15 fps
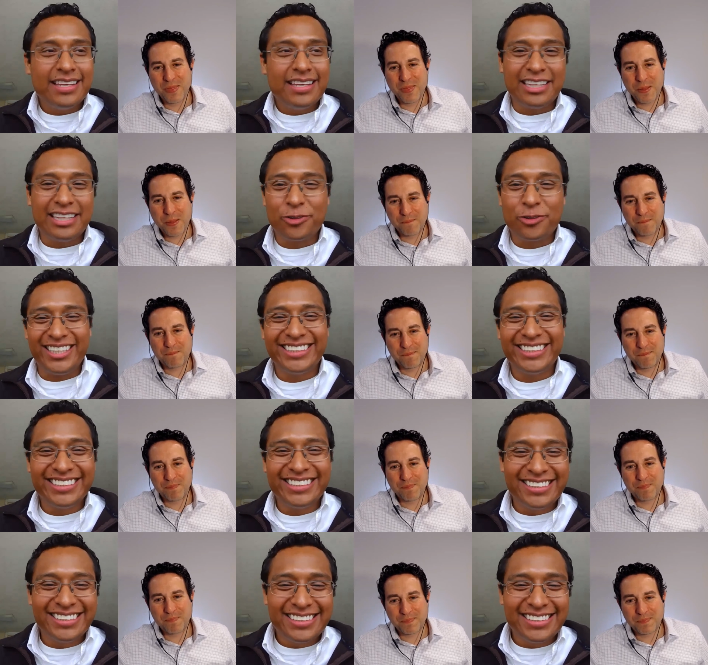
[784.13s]
Speaker 1: That's right.
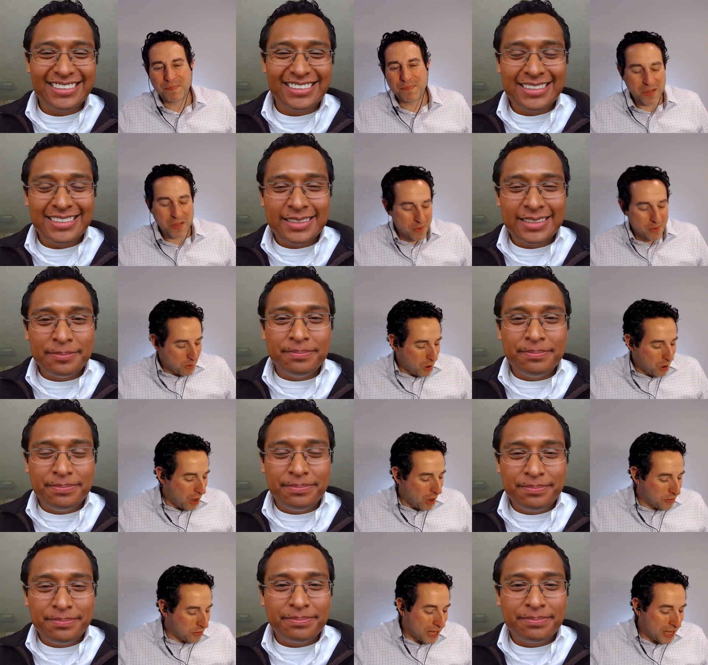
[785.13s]

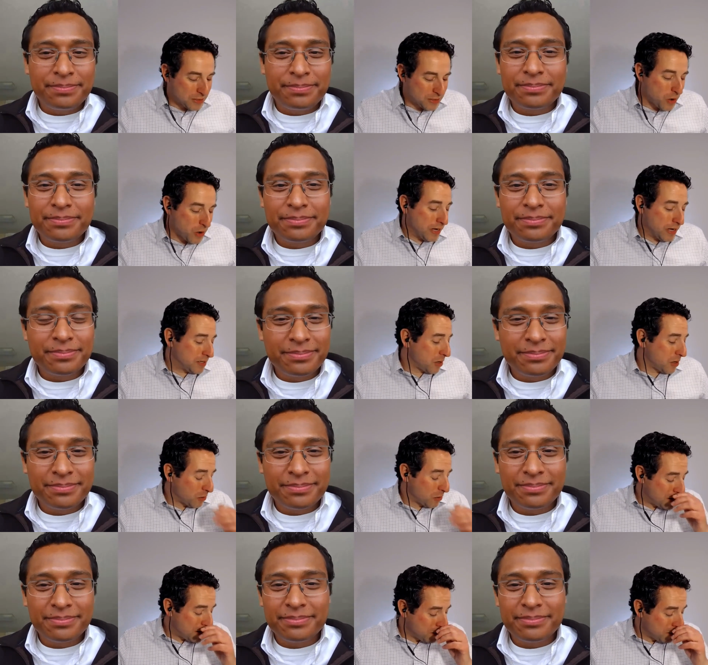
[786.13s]
Uh, that's great.
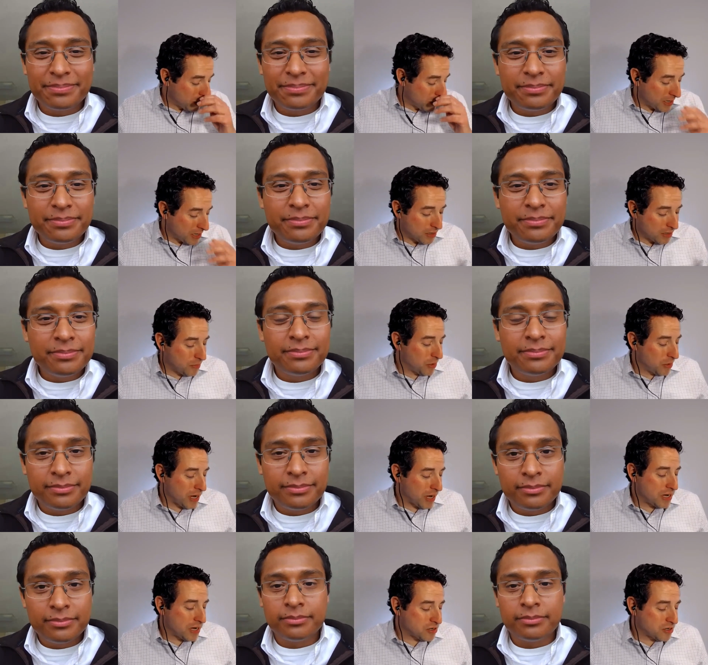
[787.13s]
So teamwork and
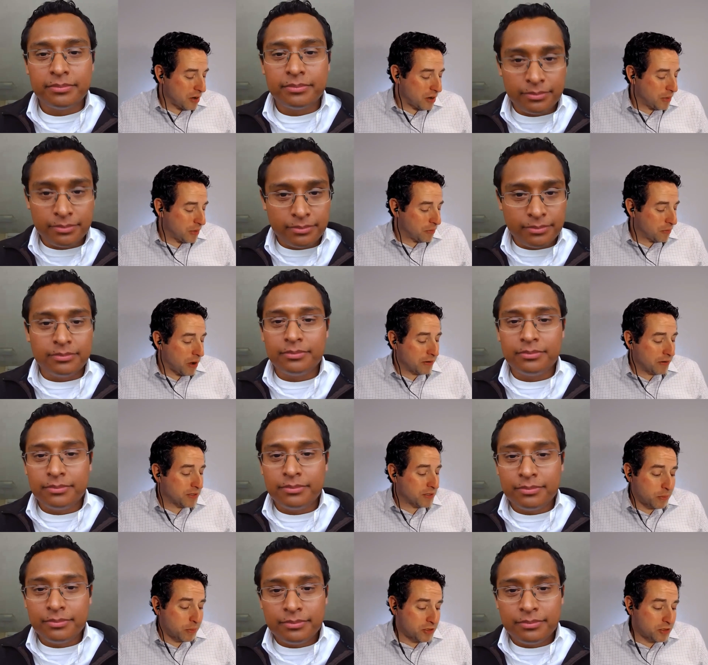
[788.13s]
communication. I mean, right? If
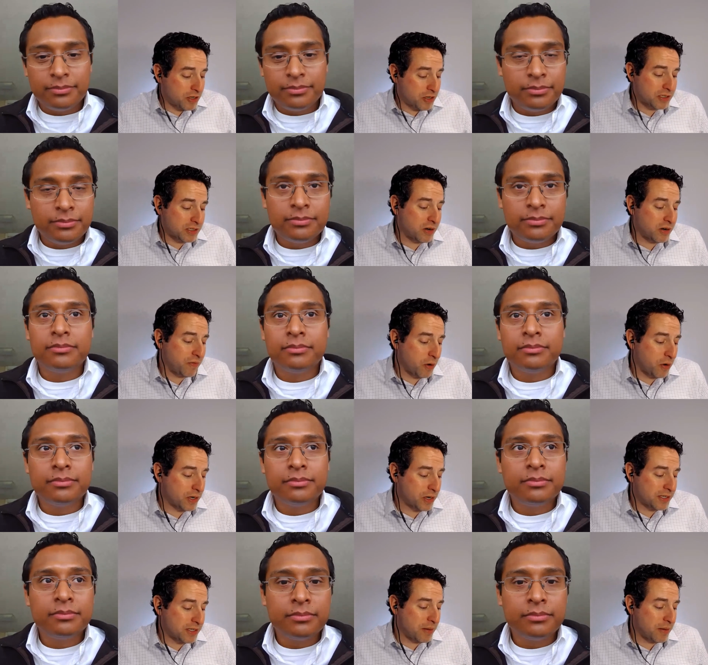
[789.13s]
someone's just going to
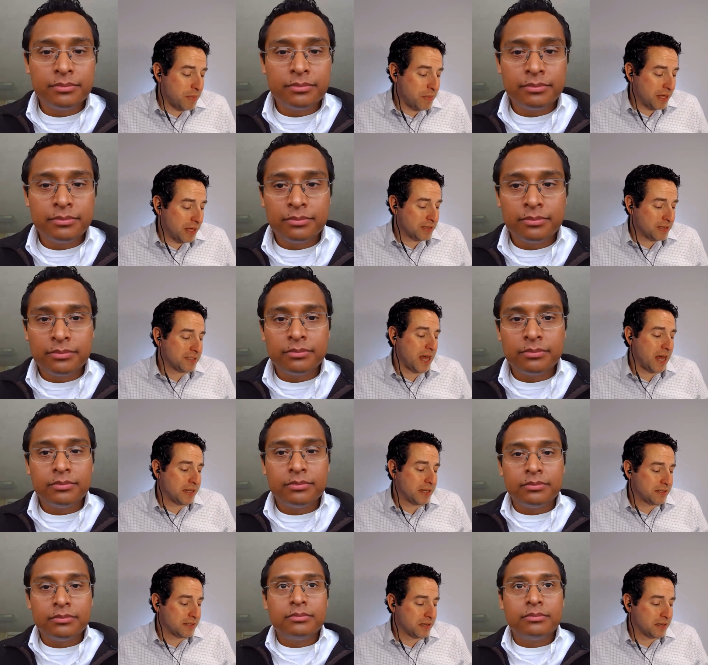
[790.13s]
focus on math and
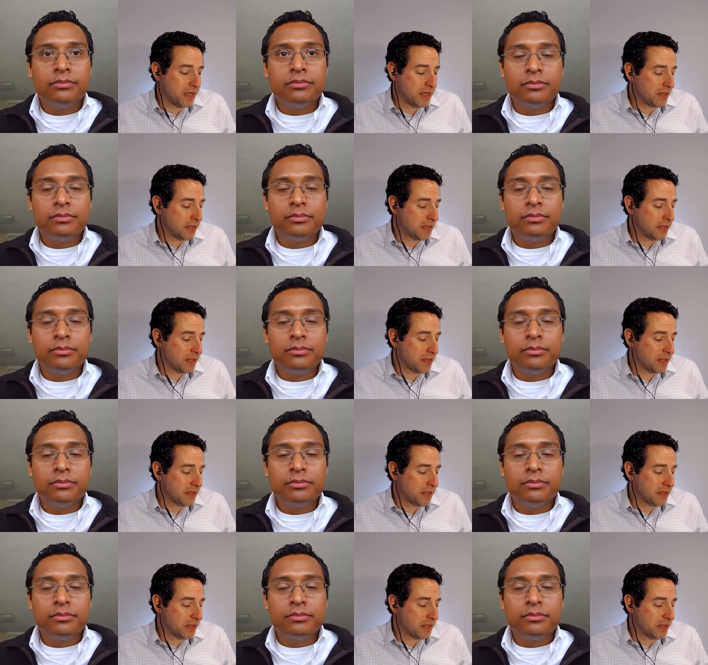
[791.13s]
science and